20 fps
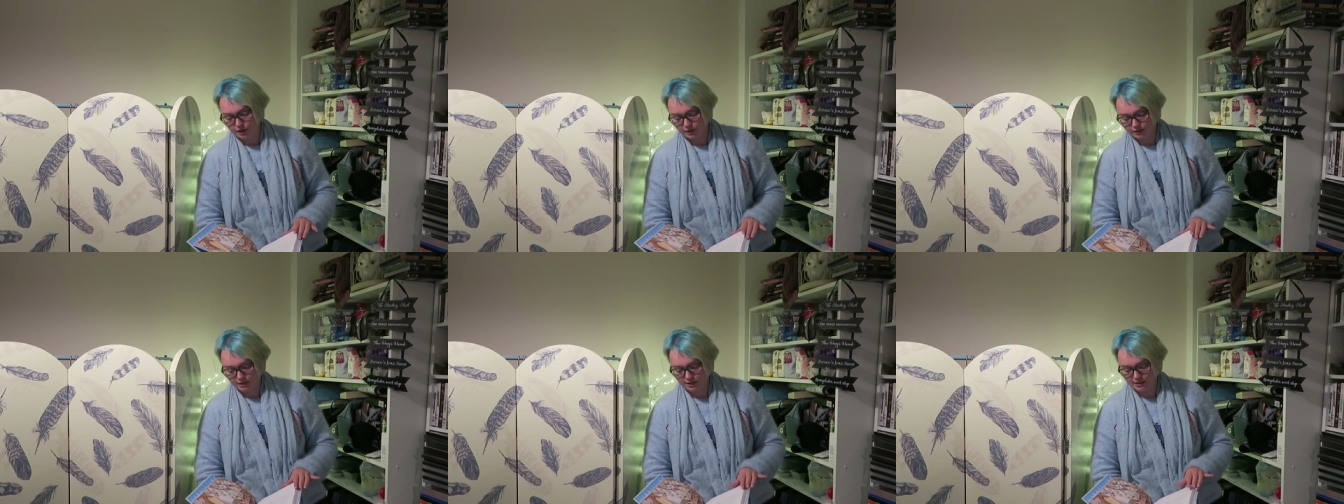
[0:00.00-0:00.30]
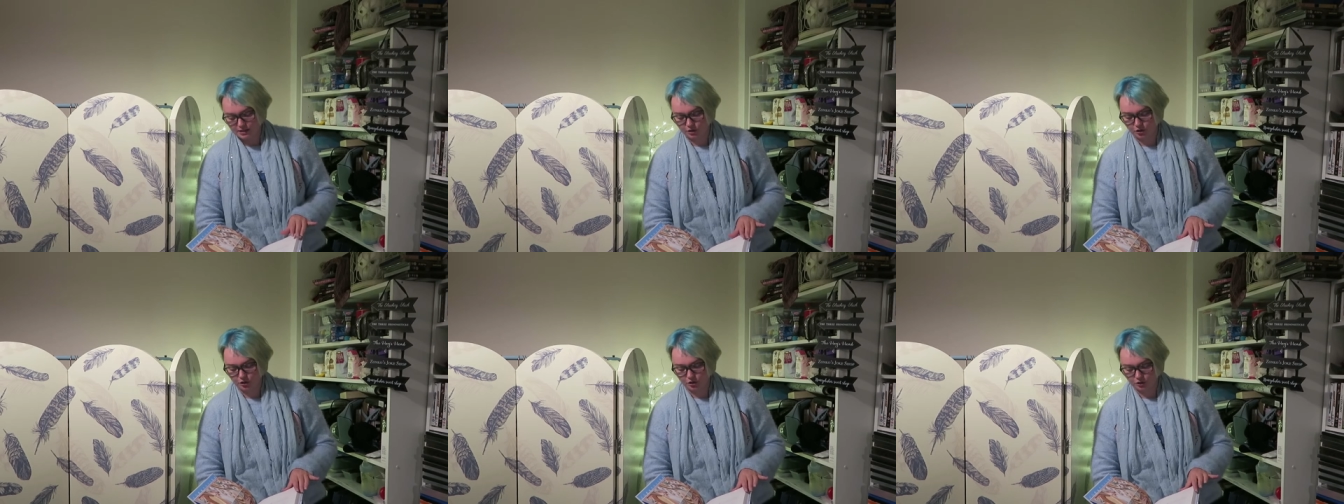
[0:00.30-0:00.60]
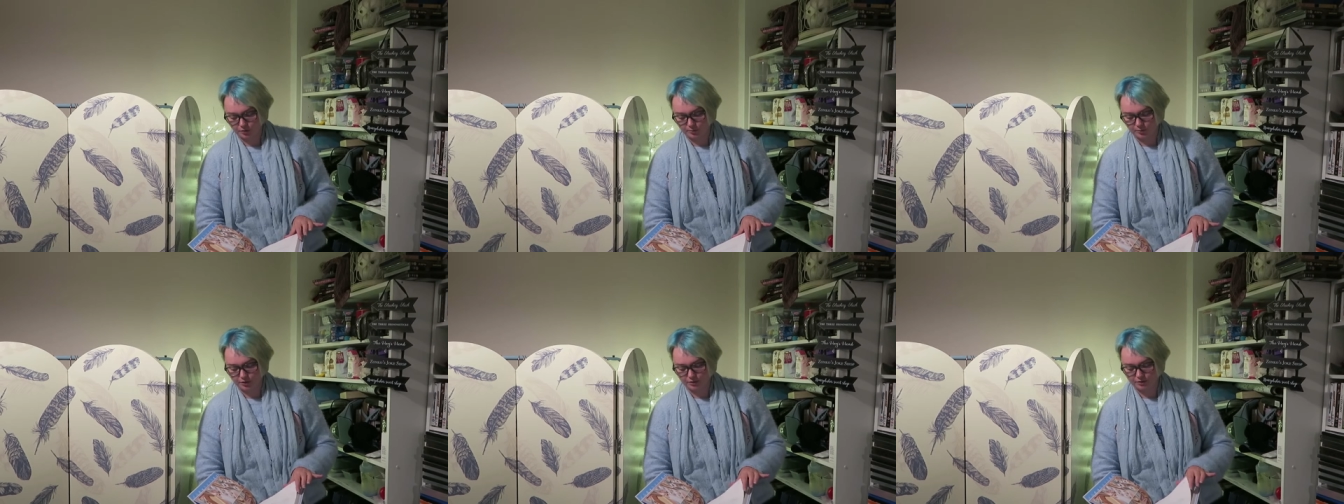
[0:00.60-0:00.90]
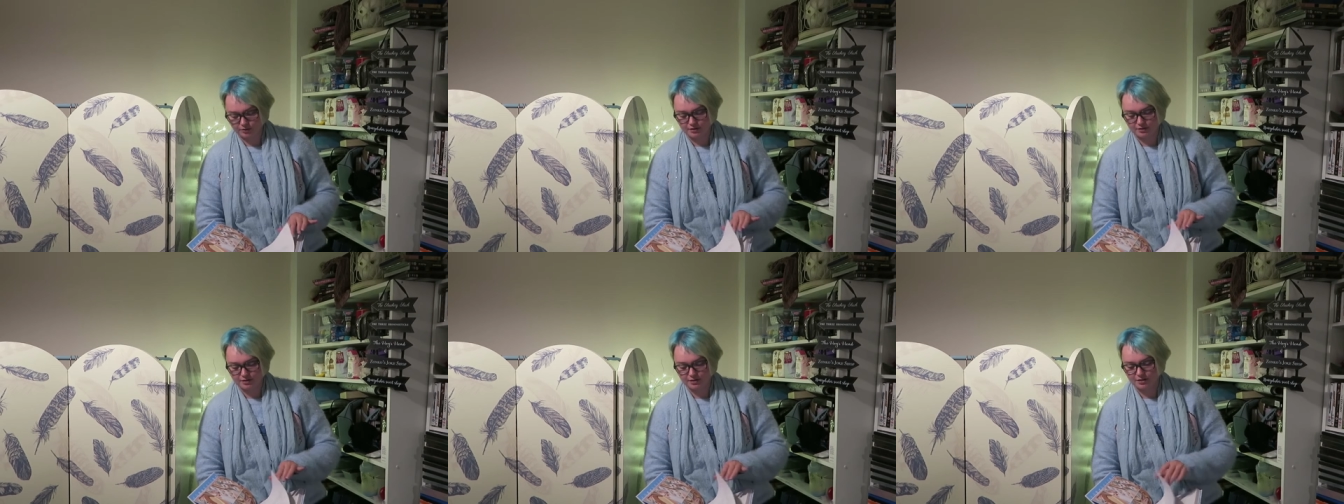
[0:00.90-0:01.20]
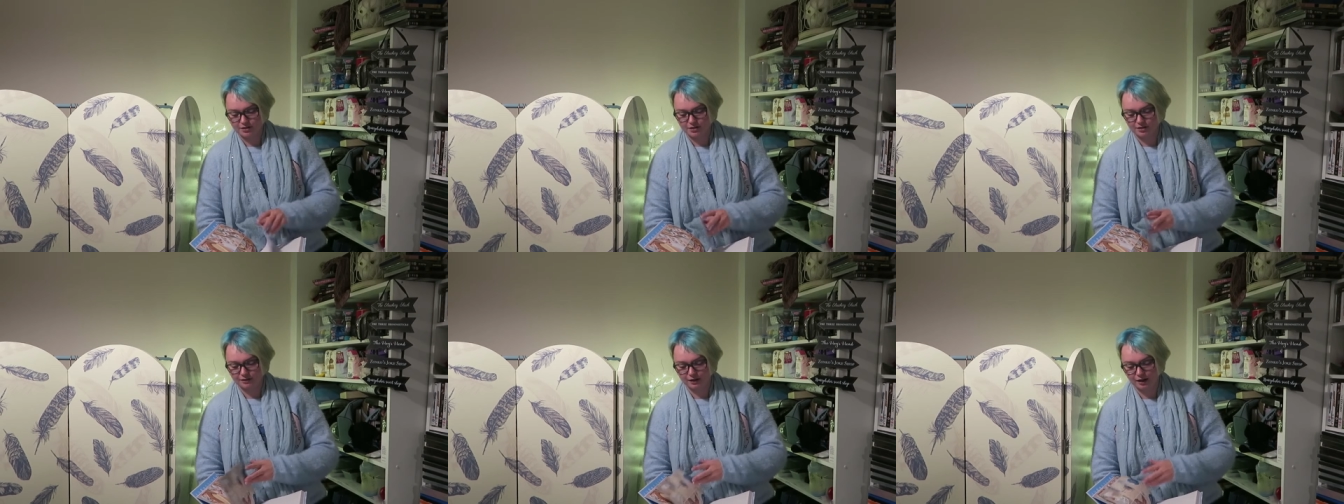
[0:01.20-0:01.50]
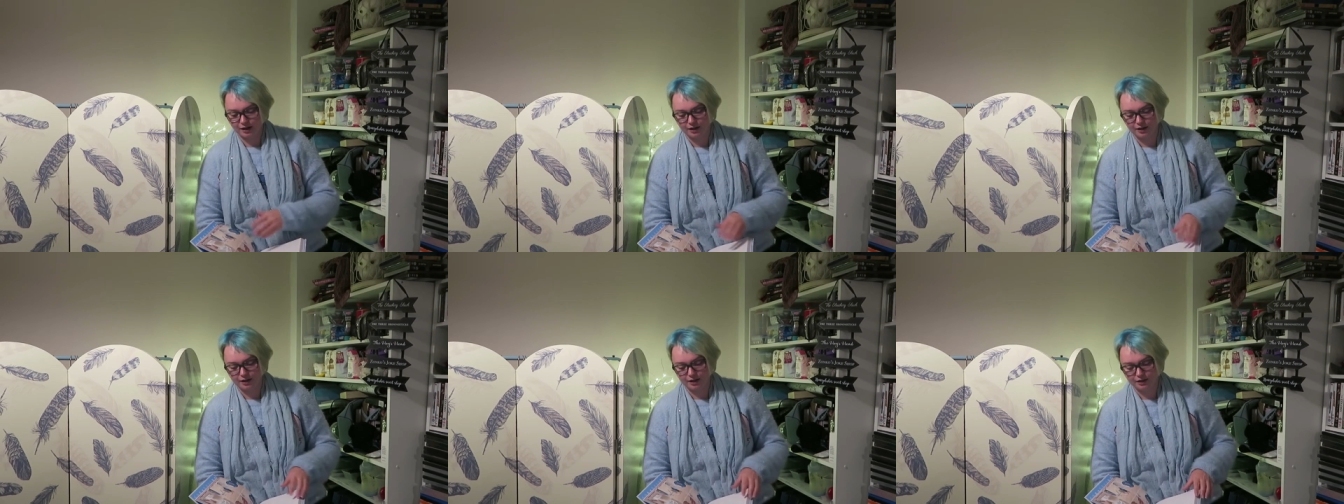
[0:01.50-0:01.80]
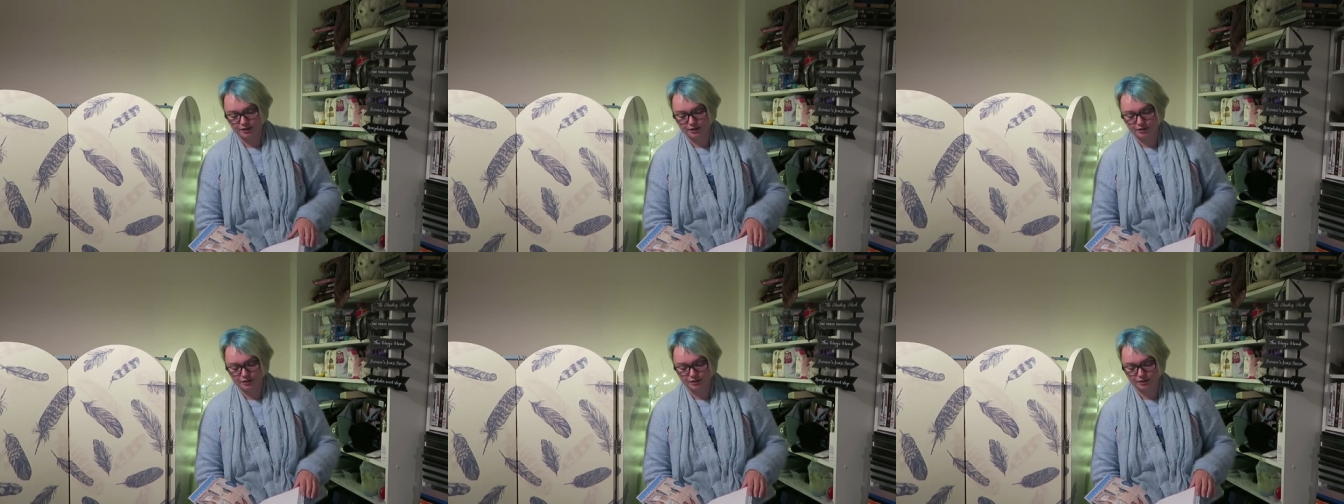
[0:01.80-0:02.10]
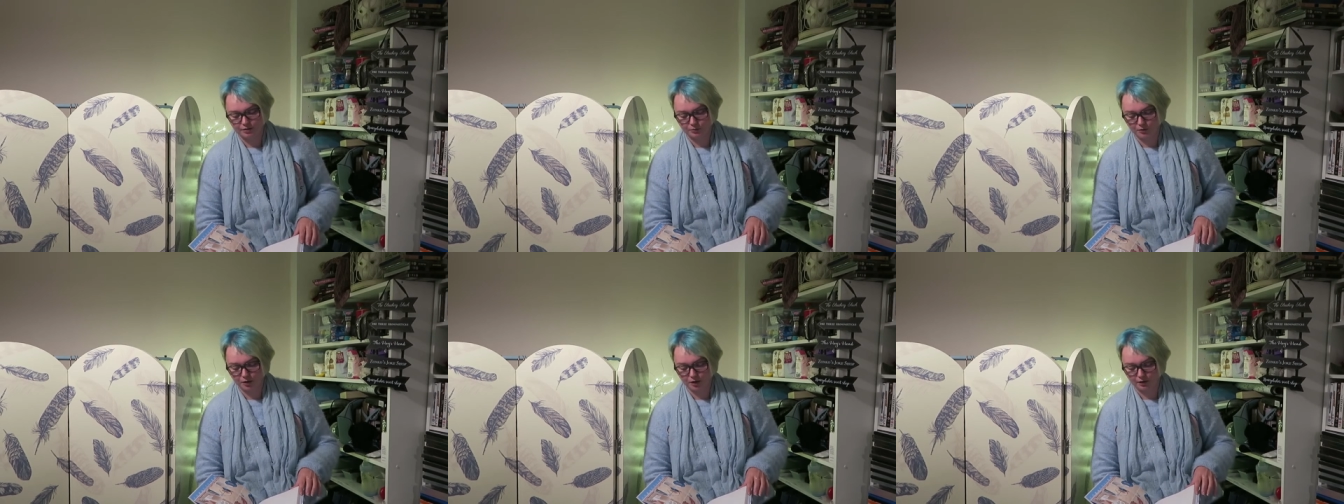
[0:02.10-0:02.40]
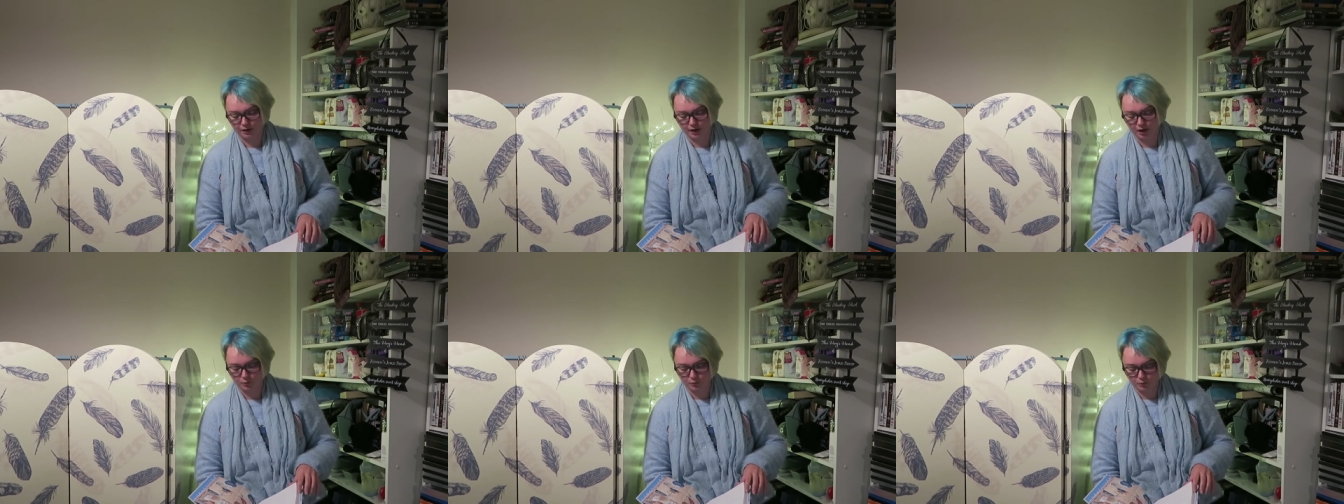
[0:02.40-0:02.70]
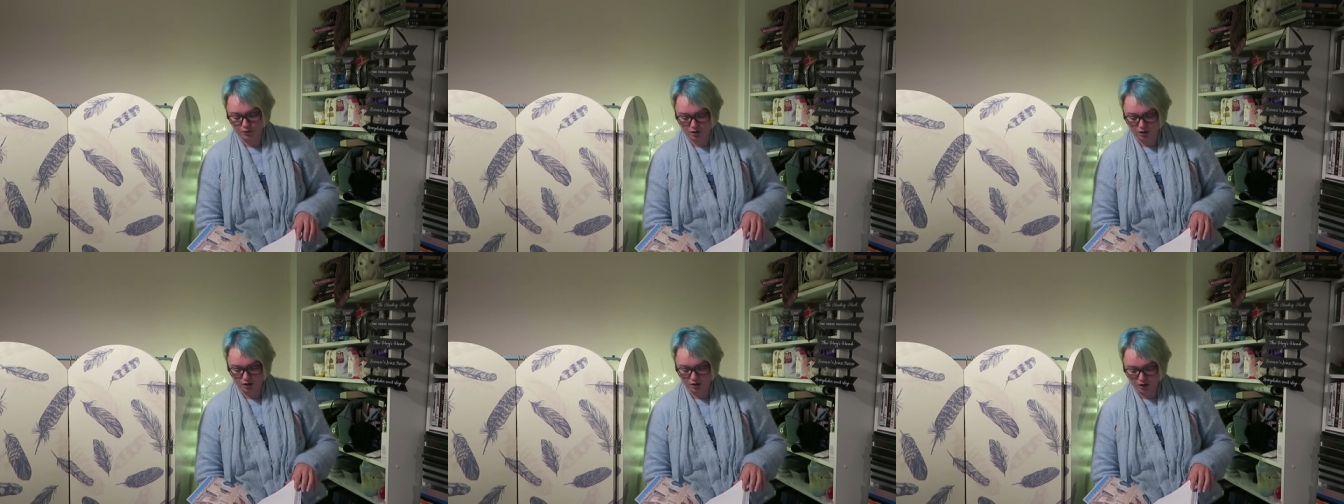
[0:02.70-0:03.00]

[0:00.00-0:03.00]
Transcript: these cookbooks so that I can work out what